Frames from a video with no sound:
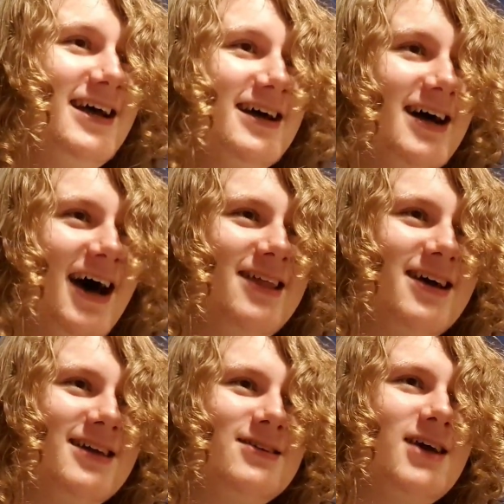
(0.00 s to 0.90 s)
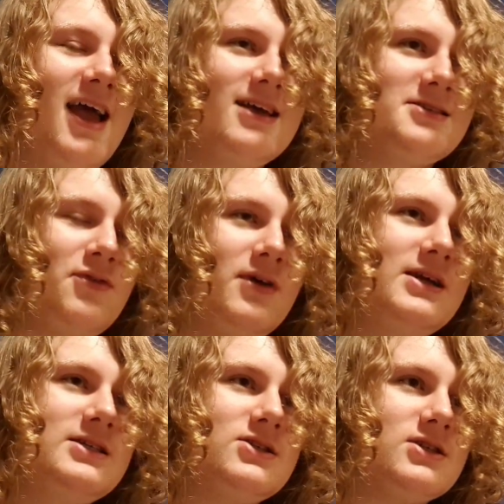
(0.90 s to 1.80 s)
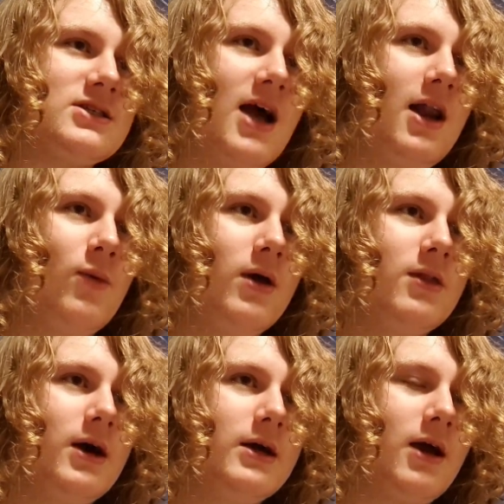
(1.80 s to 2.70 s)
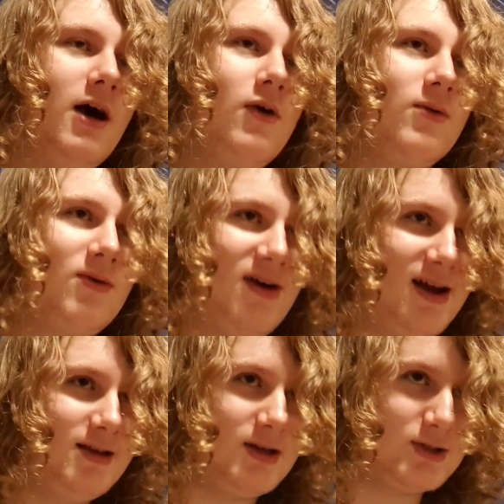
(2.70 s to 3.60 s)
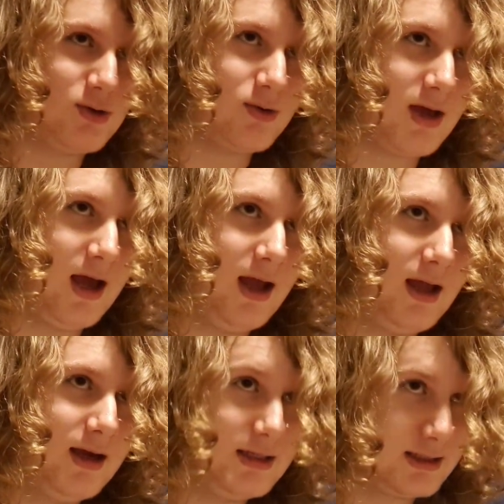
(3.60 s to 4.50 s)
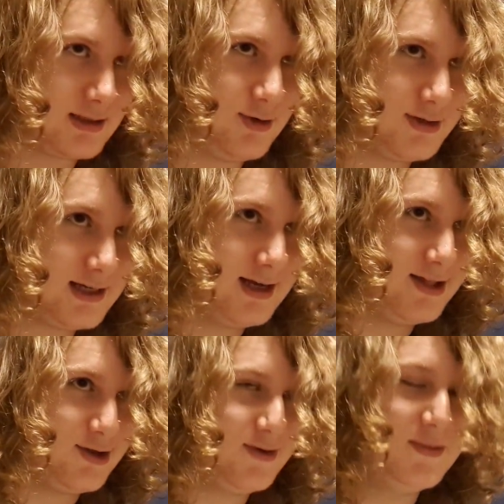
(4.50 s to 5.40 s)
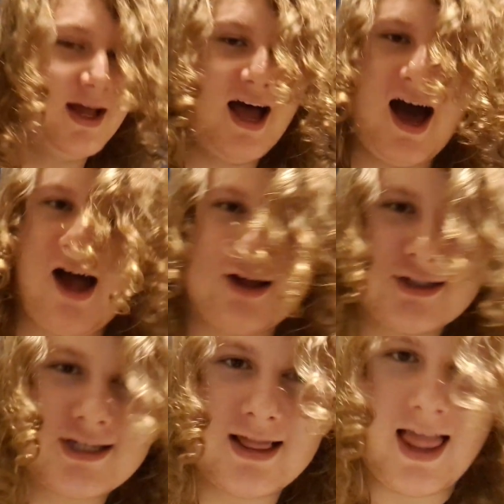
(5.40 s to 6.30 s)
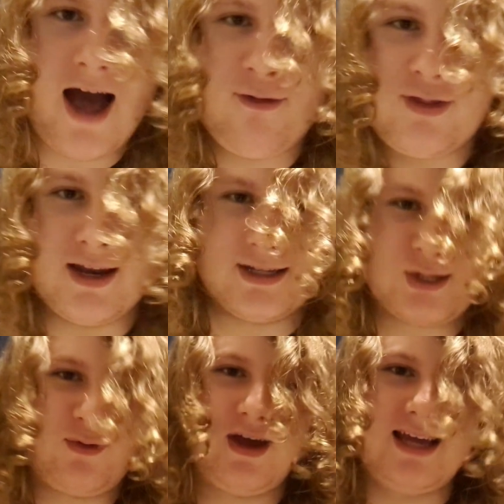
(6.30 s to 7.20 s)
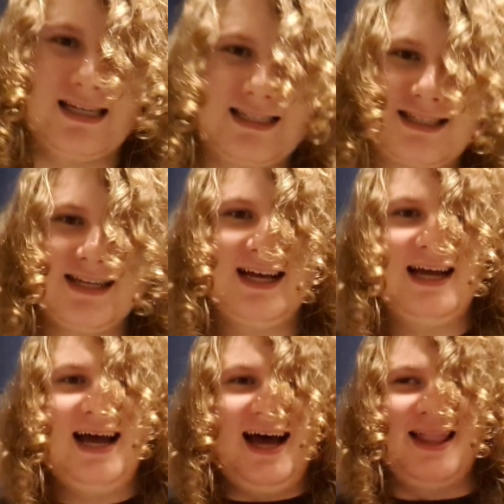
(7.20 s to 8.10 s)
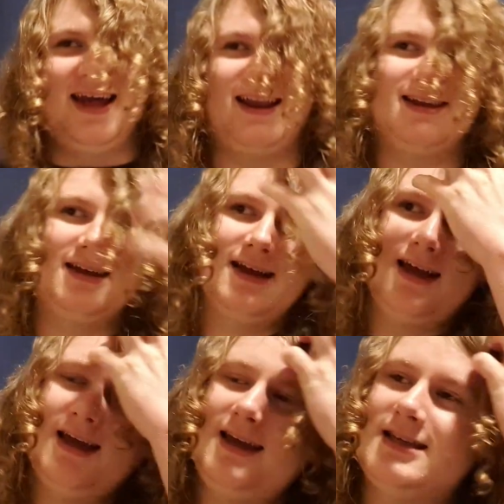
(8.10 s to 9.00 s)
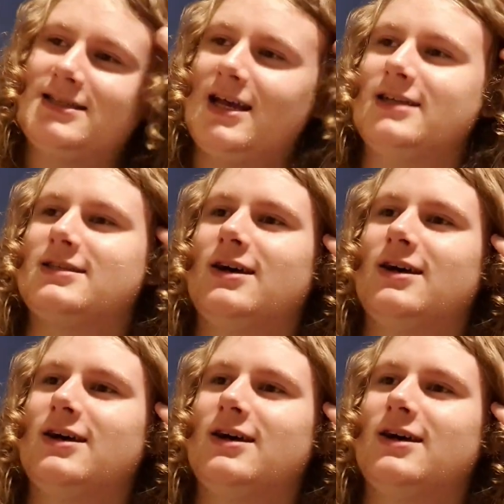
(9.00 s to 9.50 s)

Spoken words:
and then his face just kind of went like, right, he's okay. Is he okay though? And I just laughed in his face. And then he says,